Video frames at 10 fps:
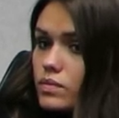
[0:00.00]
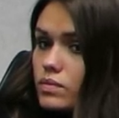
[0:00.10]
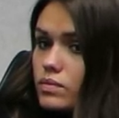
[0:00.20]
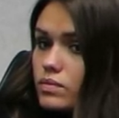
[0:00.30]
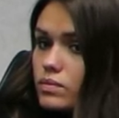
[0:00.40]

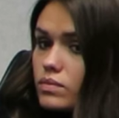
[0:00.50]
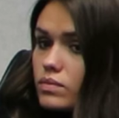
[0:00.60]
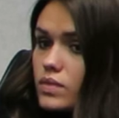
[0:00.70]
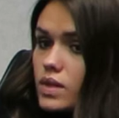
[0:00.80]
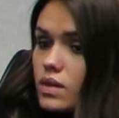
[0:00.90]

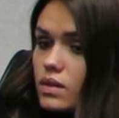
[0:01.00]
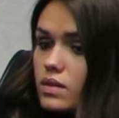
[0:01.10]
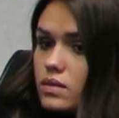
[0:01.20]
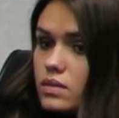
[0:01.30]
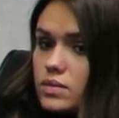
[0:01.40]

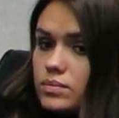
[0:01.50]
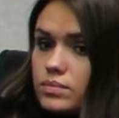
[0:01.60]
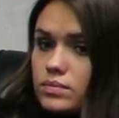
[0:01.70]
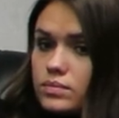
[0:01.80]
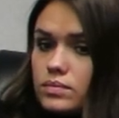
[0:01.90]

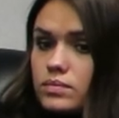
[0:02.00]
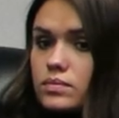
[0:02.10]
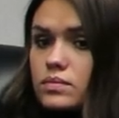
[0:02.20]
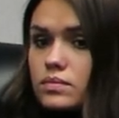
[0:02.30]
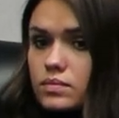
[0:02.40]

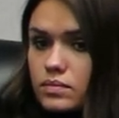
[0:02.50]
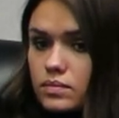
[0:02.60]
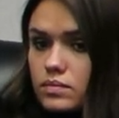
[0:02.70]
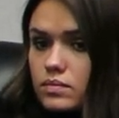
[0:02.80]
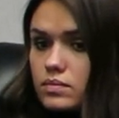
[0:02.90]

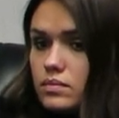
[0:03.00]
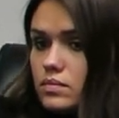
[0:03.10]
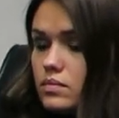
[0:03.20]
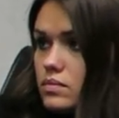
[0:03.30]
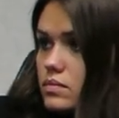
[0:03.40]

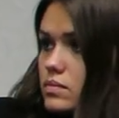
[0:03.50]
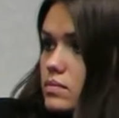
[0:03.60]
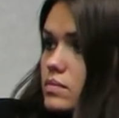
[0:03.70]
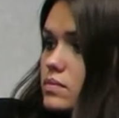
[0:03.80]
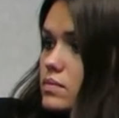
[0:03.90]

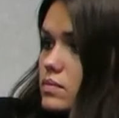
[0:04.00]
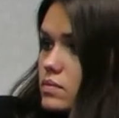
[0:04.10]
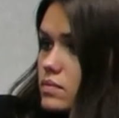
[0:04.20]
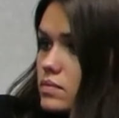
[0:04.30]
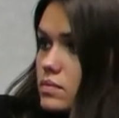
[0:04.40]

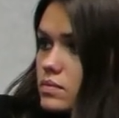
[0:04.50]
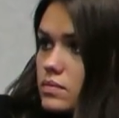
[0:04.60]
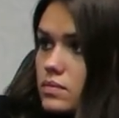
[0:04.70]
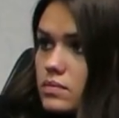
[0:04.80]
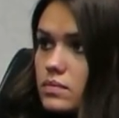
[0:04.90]

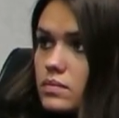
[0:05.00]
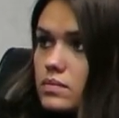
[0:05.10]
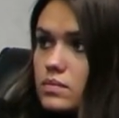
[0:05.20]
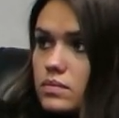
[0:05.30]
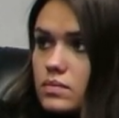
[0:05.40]

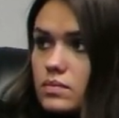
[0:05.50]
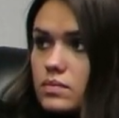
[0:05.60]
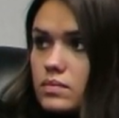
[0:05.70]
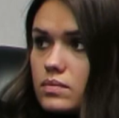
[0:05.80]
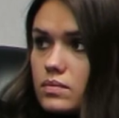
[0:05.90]

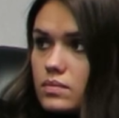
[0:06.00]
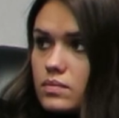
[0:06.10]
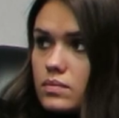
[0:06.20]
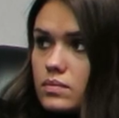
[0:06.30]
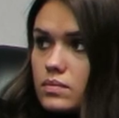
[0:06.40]

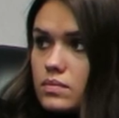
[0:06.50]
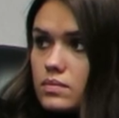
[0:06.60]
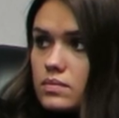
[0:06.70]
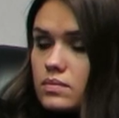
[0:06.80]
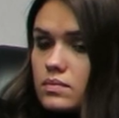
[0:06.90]

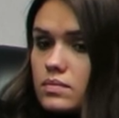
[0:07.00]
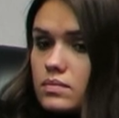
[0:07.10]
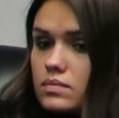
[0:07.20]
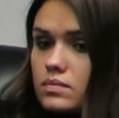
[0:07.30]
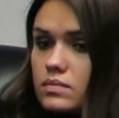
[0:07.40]
No words are spoken by the person on screen.